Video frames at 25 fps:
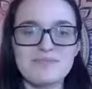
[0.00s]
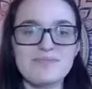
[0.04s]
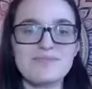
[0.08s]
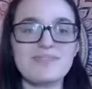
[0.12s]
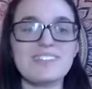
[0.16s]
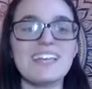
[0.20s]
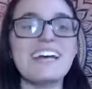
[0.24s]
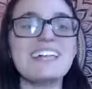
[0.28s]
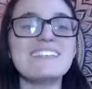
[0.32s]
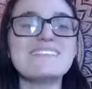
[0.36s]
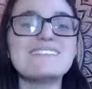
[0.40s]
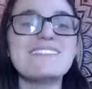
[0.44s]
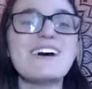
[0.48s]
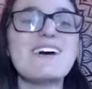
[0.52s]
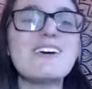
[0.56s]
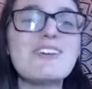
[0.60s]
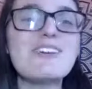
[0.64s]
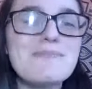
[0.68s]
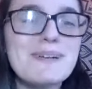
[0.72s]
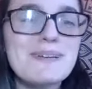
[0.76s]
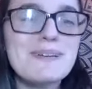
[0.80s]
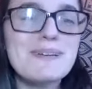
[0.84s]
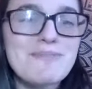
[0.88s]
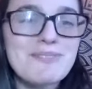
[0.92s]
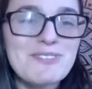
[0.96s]
Hello,
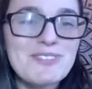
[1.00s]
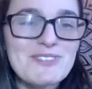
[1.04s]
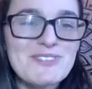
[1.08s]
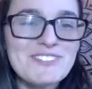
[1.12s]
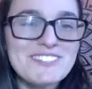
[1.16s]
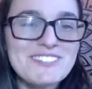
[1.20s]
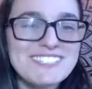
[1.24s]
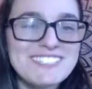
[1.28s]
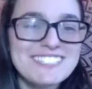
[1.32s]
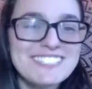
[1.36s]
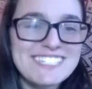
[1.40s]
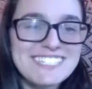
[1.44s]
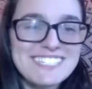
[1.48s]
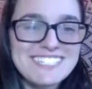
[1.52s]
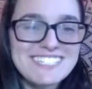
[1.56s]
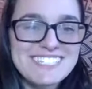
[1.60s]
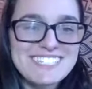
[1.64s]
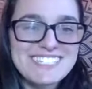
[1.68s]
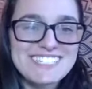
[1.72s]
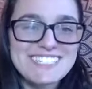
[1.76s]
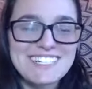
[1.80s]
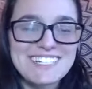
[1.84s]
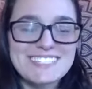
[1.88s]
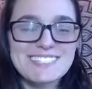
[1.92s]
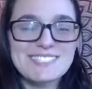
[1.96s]
my beautiful
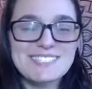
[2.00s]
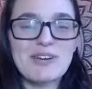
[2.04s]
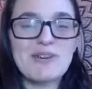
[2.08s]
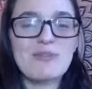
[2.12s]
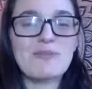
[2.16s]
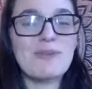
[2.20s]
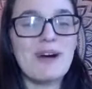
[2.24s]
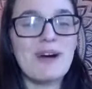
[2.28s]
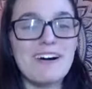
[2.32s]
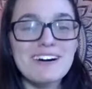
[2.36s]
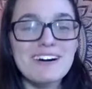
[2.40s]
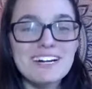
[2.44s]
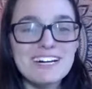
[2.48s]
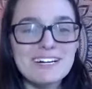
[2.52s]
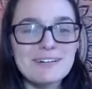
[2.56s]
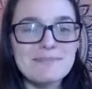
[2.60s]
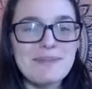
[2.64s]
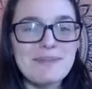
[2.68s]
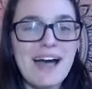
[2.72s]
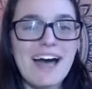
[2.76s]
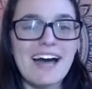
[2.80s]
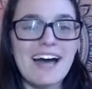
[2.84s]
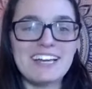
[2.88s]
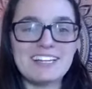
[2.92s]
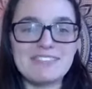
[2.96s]
sisters. Welcome.
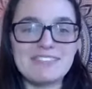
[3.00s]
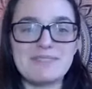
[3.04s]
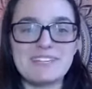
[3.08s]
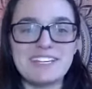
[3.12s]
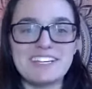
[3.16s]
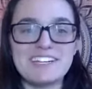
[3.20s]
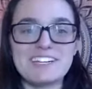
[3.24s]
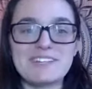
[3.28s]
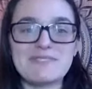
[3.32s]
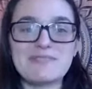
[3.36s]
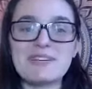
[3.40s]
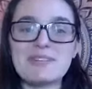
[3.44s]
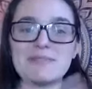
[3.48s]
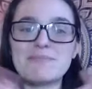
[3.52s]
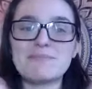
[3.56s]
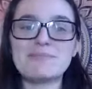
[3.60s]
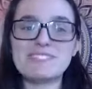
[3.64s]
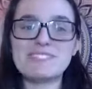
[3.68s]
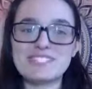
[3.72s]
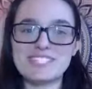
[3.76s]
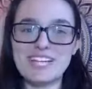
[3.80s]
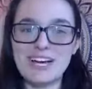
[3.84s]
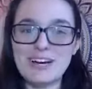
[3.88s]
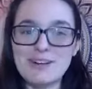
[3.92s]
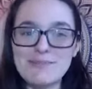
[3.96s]
I am here with
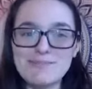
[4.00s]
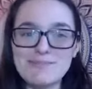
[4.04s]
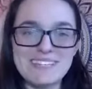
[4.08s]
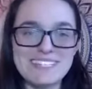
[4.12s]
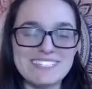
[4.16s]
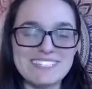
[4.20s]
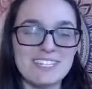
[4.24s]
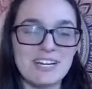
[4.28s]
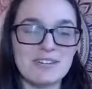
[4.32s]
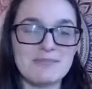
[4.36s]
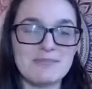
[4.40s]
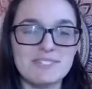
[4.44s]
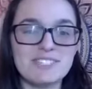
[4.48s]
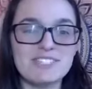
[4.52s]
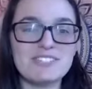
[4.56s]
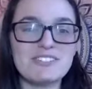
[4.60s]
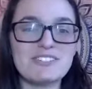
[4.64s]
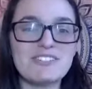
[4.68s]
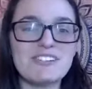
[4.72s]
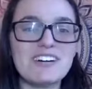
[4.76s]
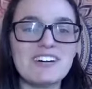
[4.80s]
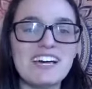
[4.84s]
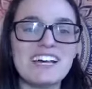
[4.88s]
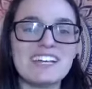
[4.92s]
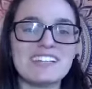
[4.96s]
Michele
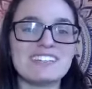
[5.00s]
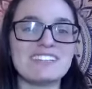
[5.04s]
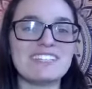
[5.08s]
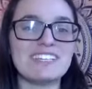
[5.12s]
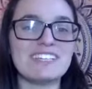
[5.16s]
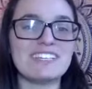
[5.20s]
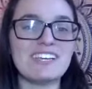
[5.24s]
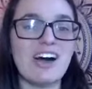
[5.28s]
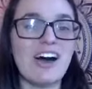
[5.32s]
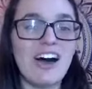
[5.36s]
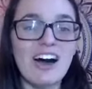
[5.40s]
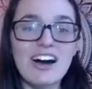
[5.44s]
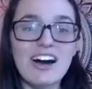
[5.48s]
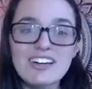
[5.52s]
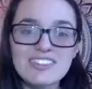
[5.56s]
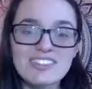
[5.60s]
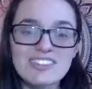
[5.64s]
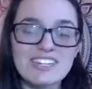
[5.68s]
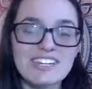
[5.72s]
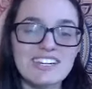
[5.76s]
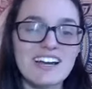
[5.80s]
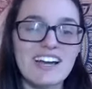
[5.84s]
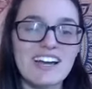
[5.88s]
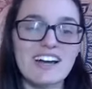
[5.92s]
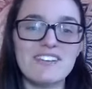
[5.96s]
PW, the
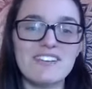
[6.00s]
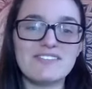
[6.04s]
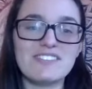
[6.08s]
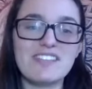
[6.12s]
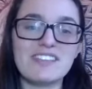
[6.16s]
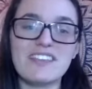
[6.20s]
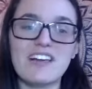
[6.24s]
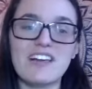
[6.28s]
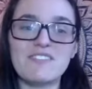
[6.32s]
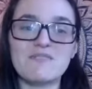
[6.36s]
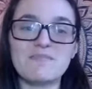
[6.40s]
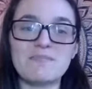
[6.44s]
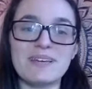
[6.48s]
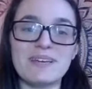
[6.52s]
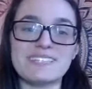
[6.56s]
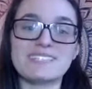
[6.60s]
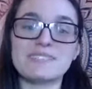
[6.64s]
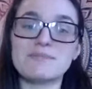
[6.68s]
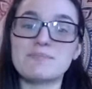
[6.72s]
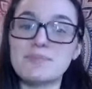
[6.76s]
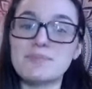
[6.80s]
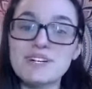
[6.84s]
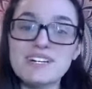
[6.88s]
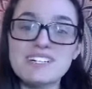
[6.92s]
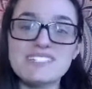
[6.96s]
author of the Love
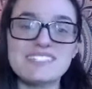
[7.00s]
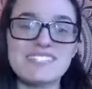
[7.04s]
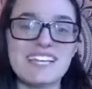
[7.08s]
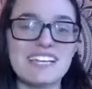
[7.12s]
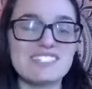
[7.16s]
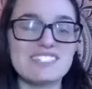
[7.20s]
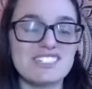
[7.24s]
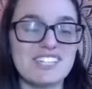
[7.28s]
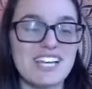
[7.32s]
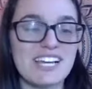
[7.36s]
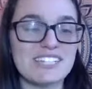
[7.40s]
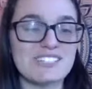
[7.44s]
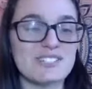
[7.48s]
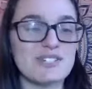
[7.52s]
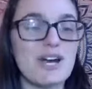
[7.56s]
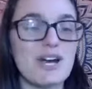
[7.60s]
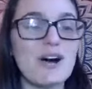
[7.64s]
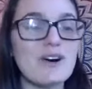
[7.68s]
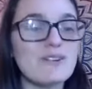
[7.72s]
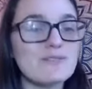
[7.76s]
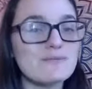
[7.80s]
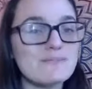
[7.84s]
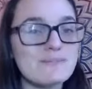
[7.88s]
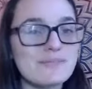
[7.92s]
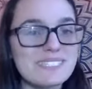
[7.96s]
Based books, and she has her
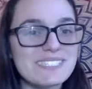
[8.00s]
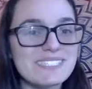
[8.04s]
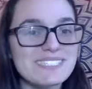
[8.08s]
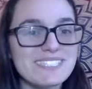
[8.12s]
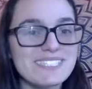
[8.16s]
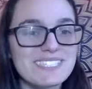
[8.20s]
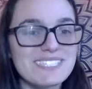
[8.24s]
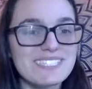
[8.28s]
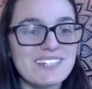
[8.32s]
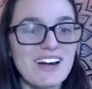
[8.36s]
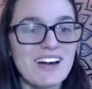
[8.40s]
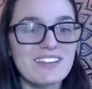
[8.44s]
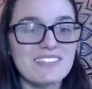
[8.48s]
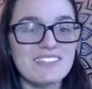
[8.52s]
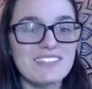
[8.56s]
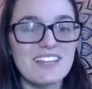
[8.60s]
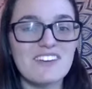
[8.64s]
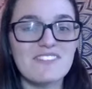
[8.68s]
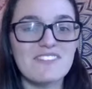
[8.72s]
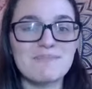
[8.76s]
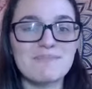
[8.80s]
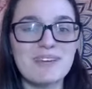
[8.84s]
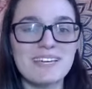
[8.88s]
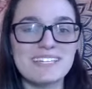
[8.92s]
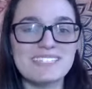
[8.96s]
own business called Love
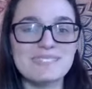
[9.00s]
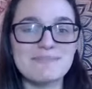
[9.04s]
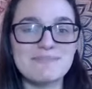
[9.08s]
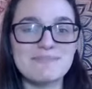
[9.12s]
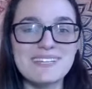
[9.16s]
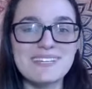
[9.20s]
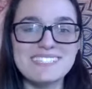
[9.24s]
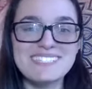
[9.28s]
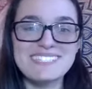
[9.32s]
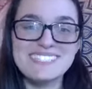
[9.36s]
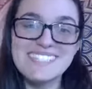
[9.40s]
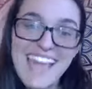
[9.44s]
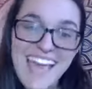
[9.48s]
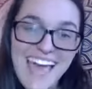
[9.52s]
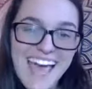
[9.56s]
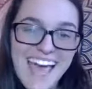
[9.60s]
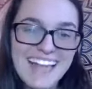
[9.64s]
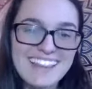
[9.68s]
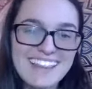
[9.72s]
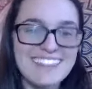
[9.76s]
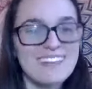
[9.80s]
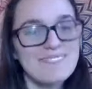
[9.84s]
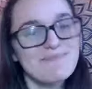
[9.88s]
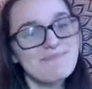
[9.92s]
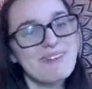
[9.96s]
Based Biz. Yeah,
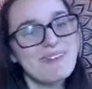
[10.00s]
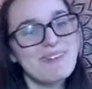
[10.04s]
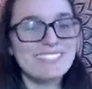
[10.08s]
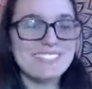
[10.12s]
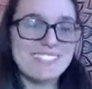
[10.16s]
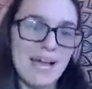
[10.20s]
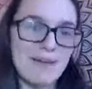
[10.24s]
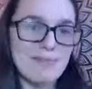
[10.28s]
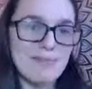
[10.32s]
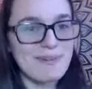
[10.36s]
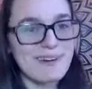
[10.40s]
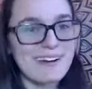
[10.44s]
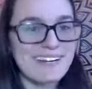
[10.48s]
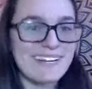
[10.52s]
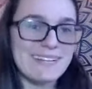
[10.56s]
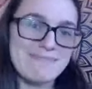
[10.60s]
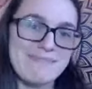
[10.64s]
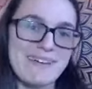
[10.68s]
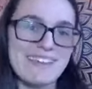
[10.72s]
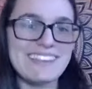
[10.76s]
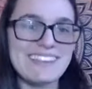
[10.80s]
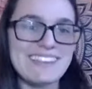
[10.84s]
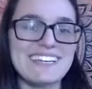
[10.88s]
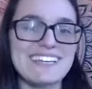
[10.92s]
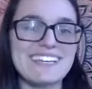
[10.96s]
Love Based Copywriting
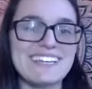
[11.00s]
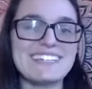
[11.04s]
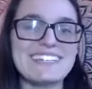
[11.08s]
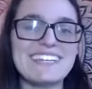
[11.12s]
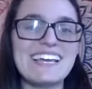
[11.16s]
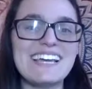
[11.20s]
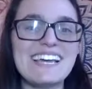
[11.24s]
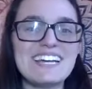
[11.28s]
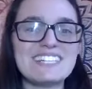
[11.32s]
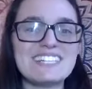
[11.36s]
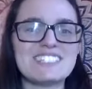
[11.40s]
Method.